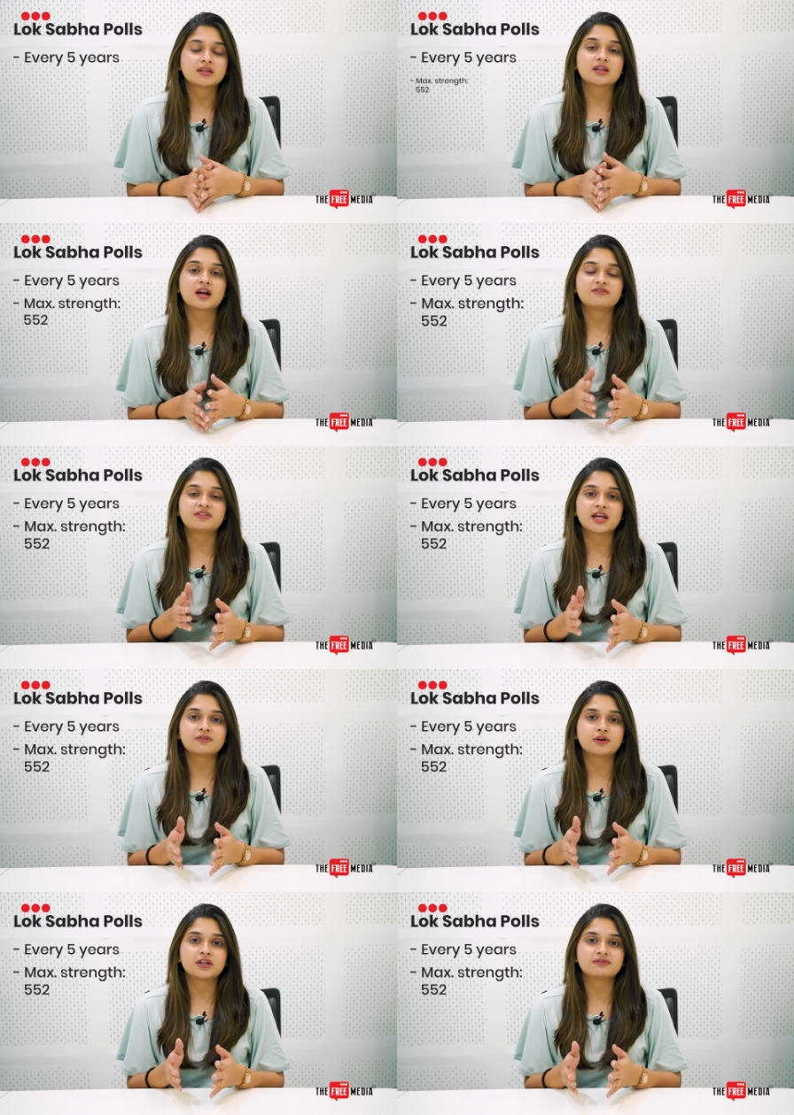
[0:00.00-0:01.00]
There are
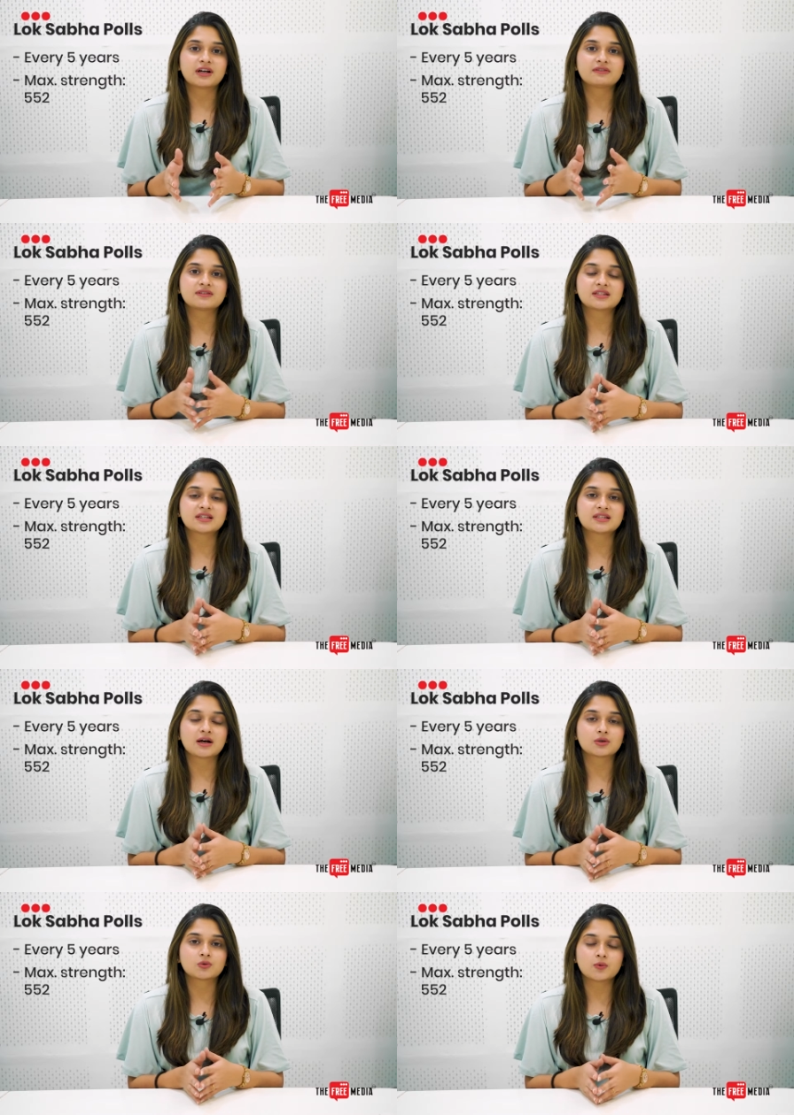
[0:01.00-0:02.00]
545 seats,
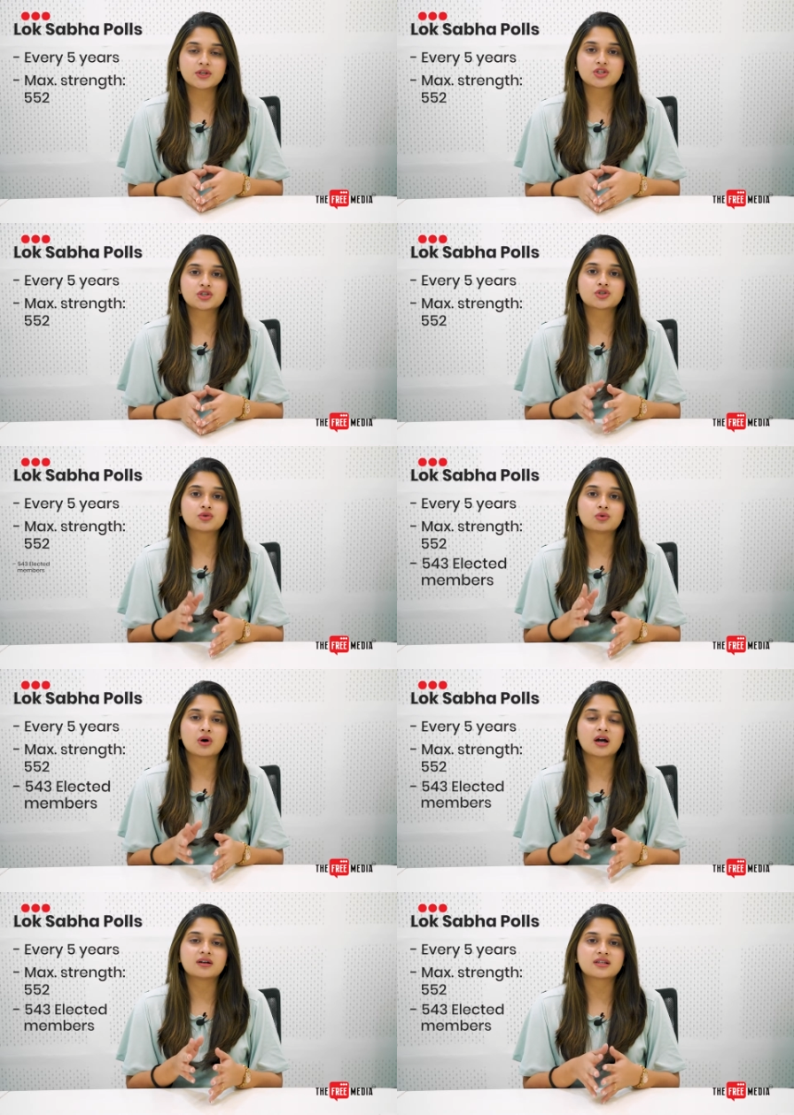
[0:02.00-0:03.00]
out of which
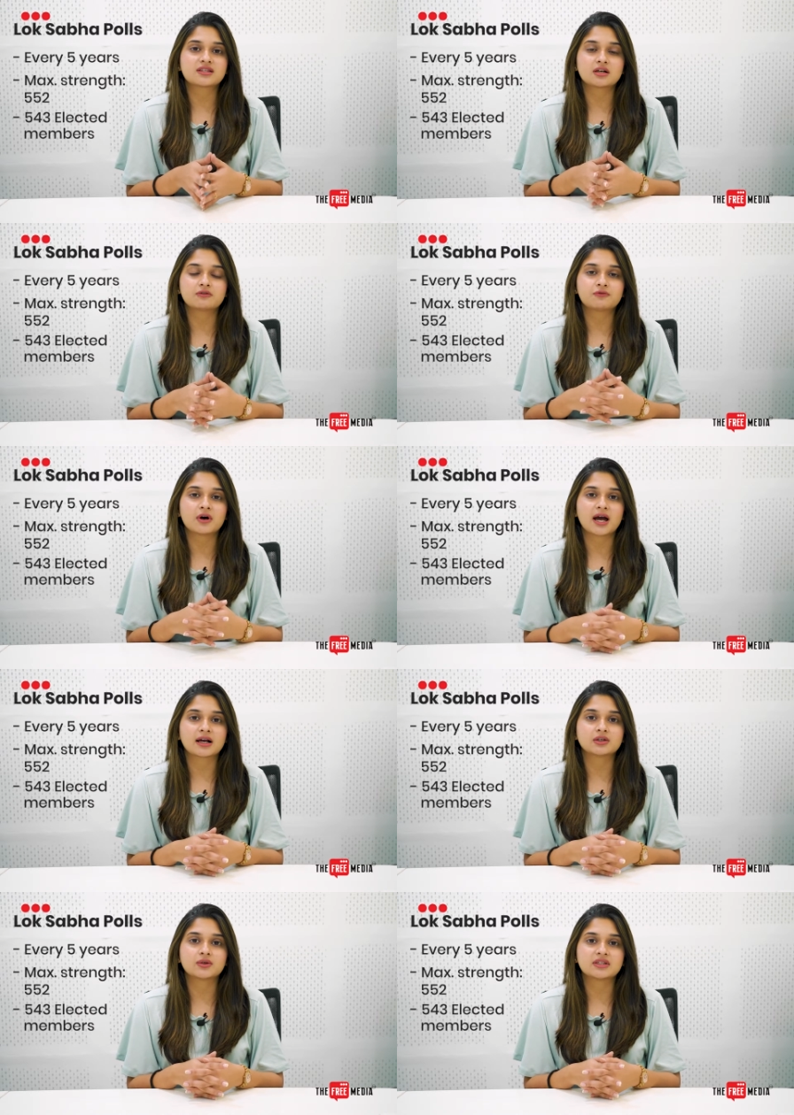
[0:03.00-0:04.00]
2 are reserved for
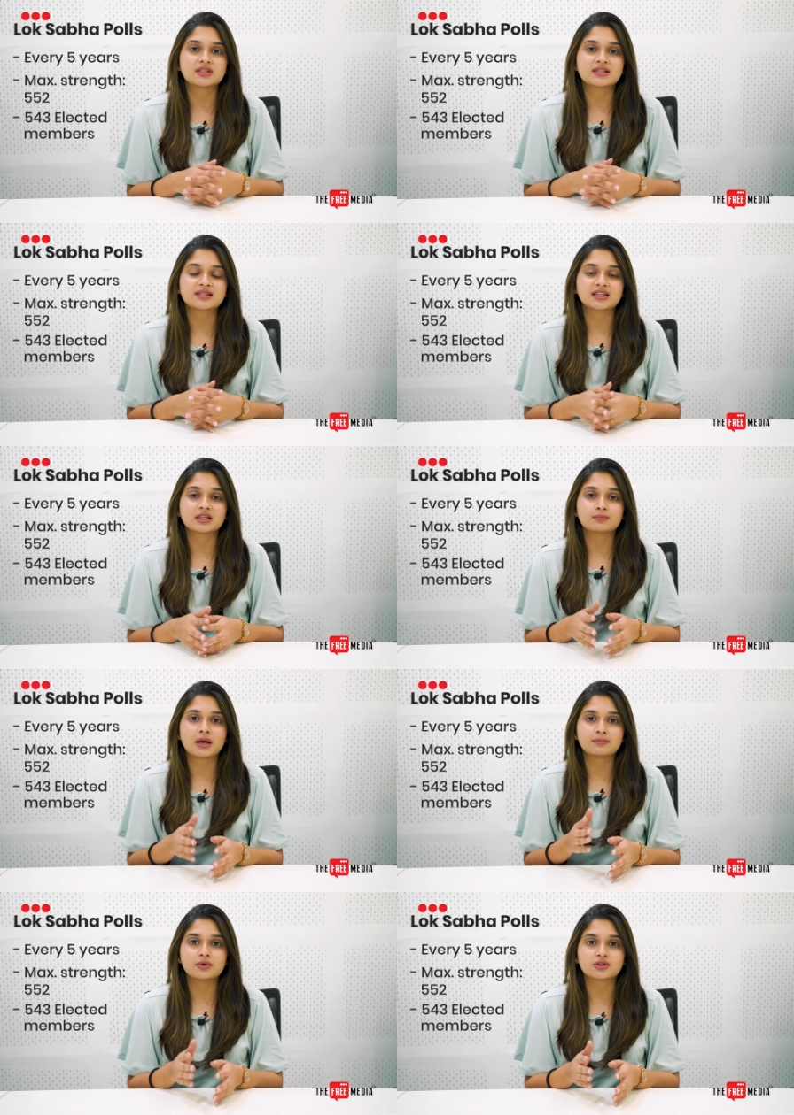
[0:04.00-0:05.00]
Anglo-Indians, and the
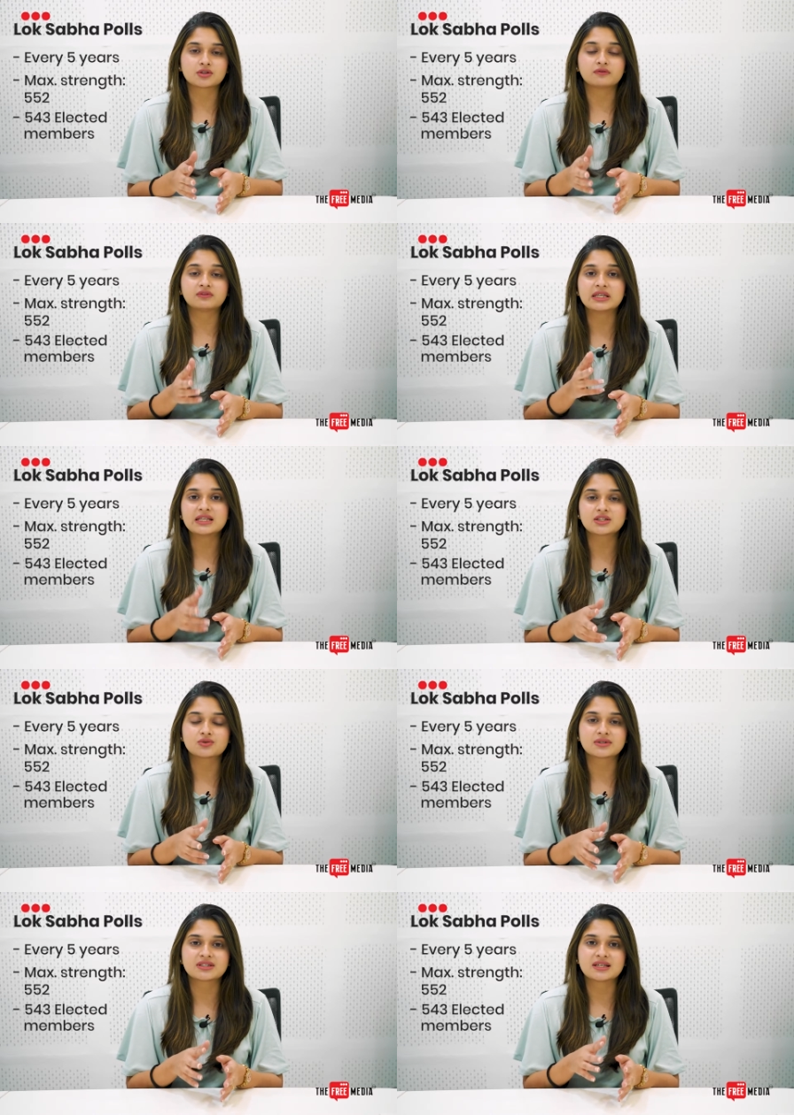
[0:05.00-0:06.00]
members of these
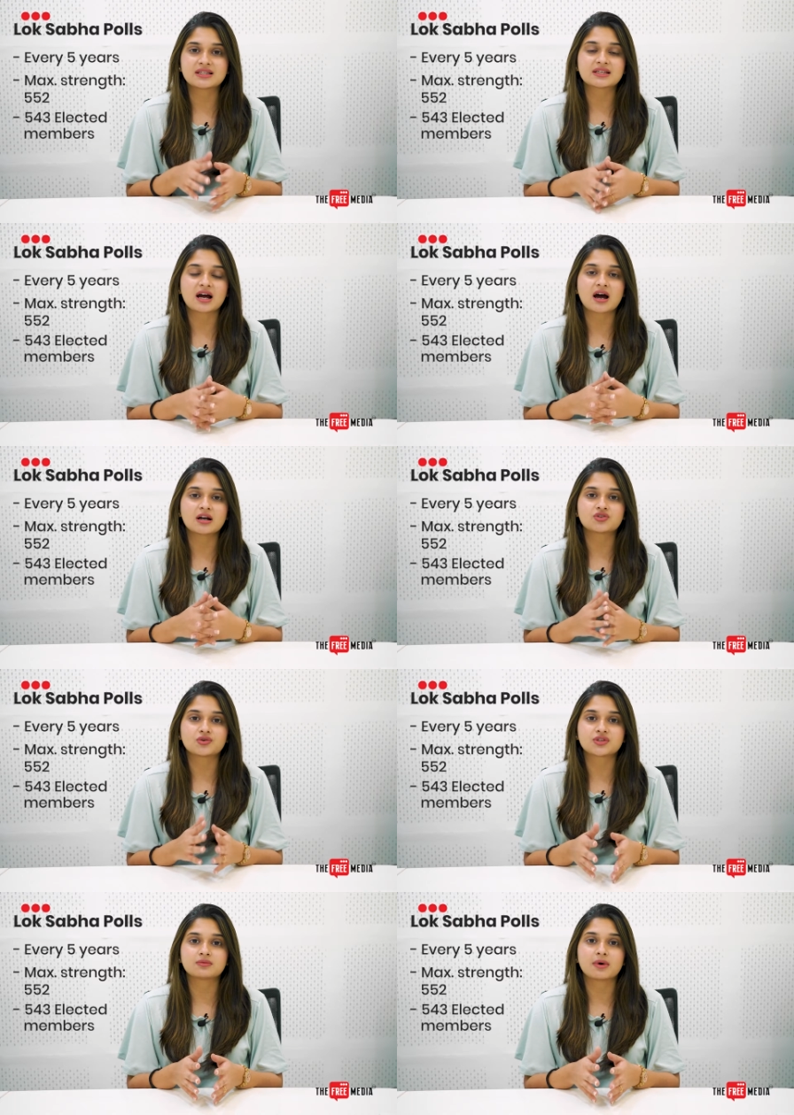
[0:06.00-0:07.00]
2 seats are
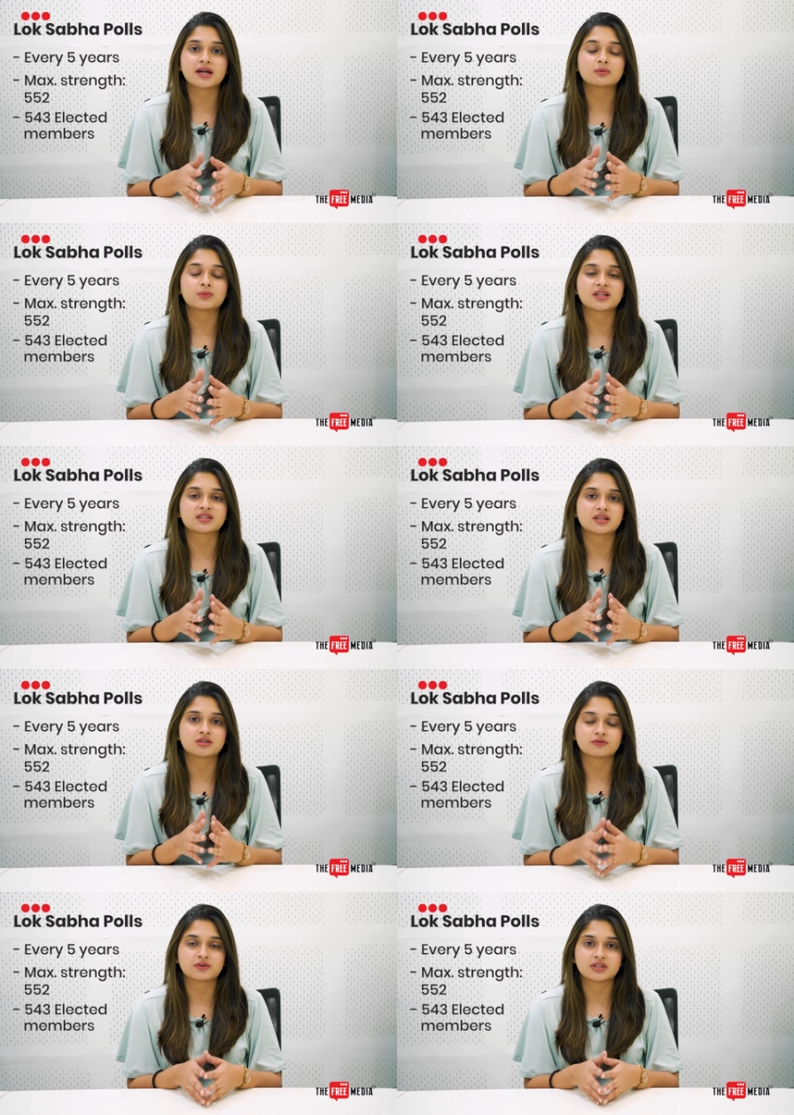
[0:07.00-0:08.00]
chosen by the
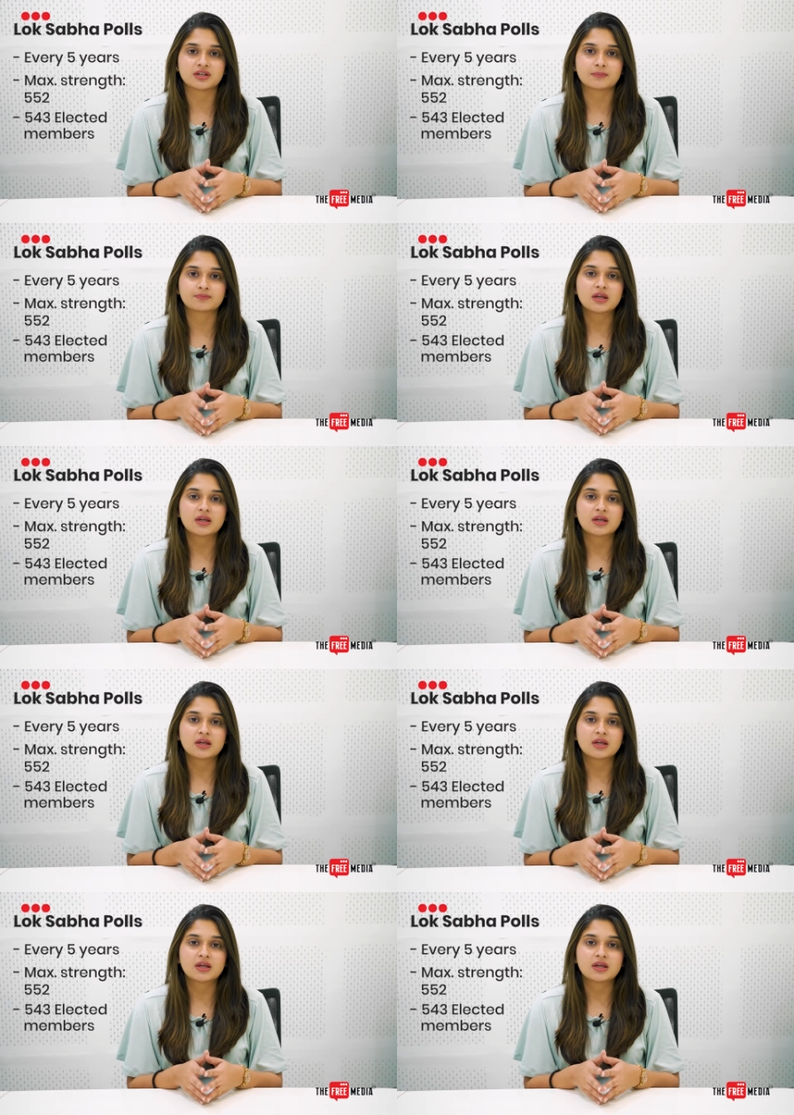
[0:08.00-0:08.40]
President of India.